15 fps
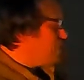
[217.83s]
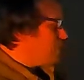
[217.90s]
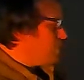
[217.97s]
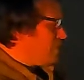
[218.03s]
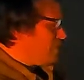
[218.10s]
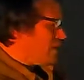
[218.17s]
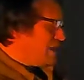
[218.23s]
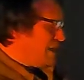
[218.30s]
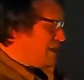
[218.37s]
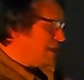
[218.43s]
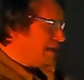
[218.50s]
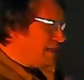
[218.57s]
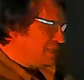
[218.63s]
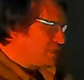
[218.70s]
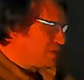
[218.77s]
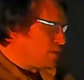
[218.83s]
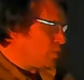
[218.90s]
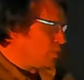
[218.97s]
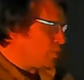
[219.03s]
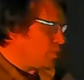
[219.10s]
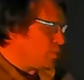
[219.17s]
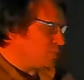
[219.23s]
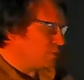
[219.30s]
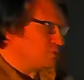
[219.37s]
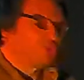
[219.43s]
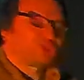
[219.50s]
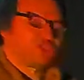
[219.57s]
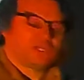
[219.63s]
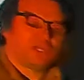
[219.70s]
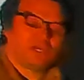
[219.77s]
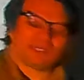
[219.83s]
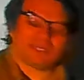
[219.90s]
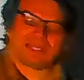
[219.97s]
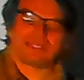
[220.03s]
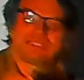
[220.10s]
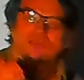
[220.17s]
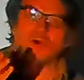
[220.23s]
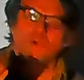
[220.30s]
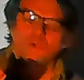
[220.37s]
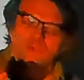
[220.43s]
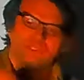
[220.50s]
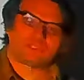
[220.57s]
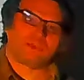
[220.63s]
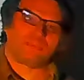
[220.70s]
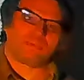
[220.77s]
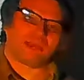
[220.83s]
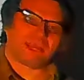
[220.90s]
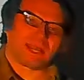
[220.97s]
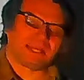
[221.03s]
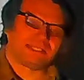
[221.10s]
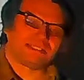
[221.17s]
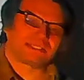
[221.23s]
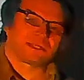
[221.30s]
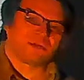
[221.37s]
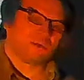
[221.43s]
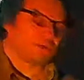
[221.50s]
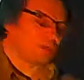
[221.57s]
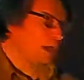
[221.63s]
work here is called Shirt. It's also by Hans Koht,